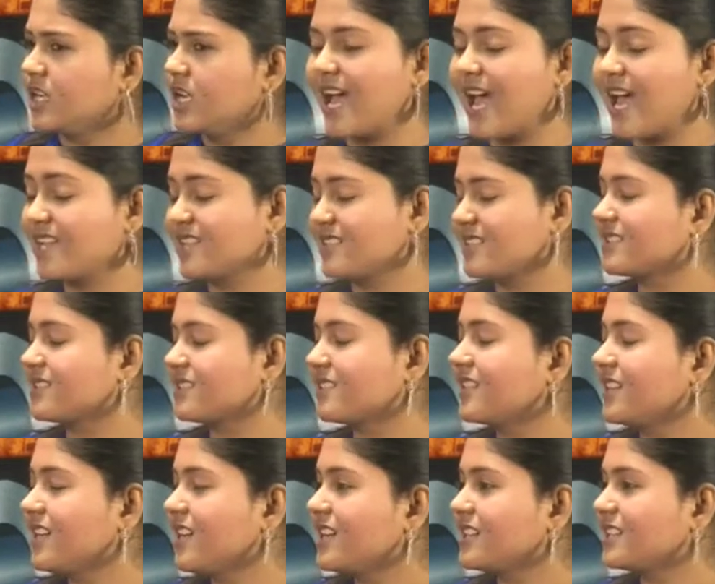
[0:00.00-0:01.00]
As
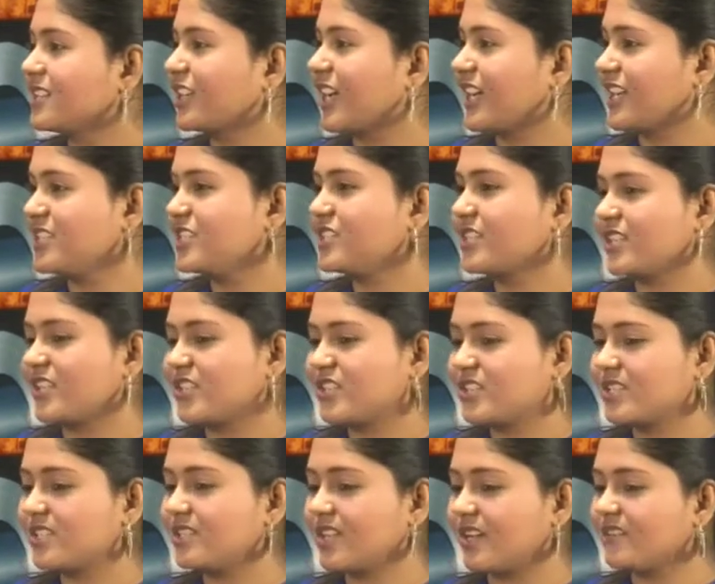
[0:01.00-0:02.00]
the current
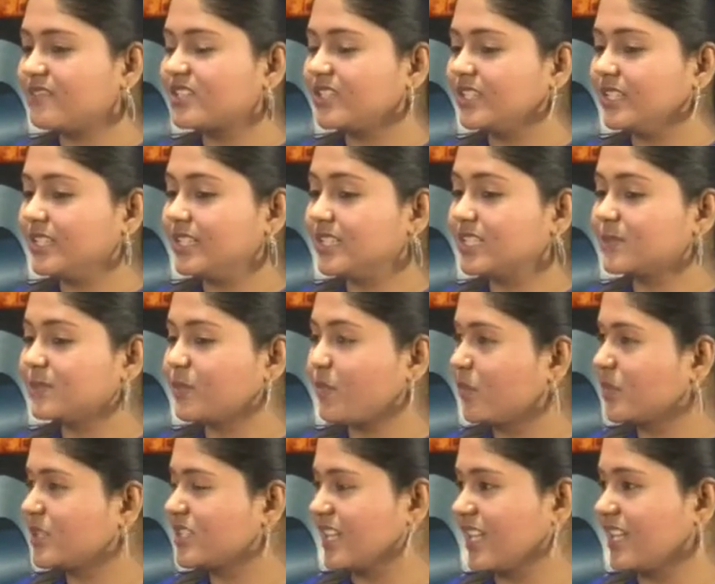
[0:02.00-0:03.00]
generation loves reading
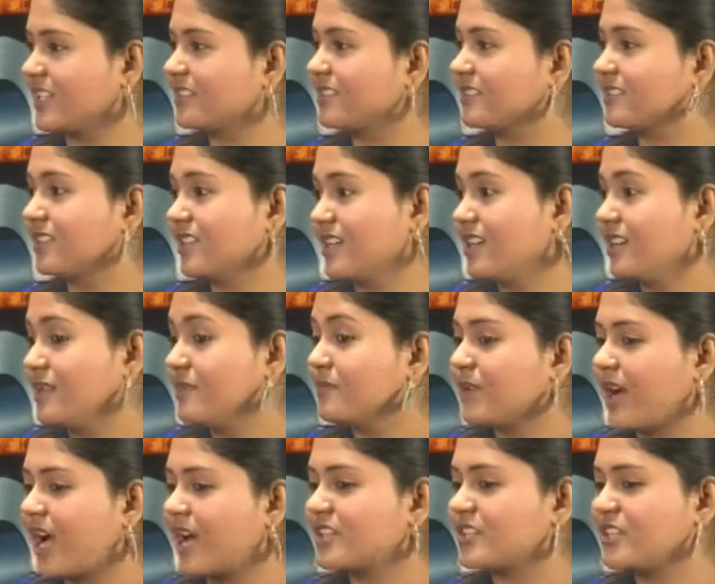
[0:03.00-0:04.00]
sports and
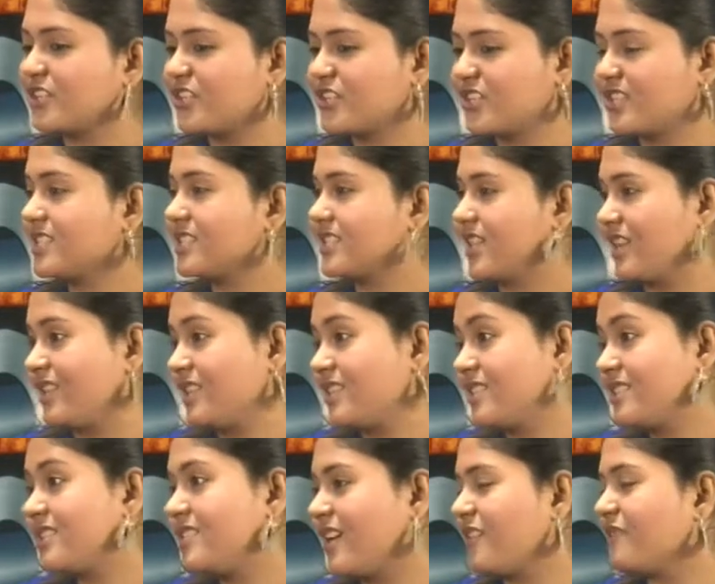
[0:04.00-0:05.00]
our generation is,
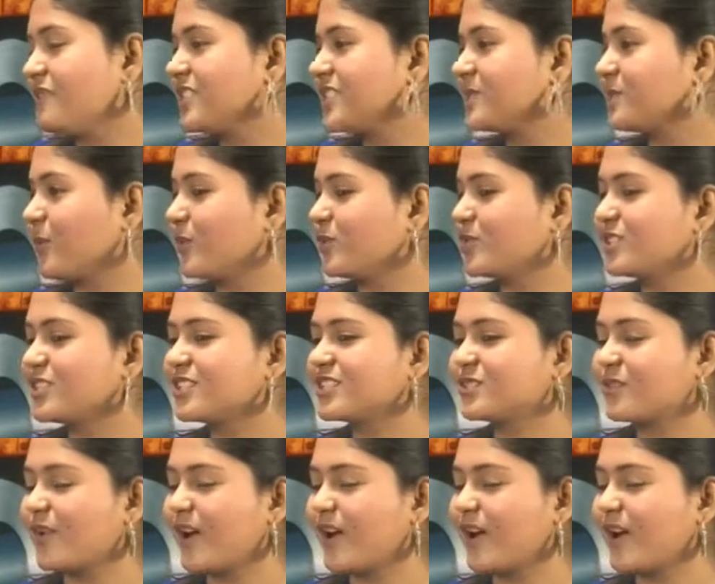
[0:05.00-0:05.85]
is in love with sports.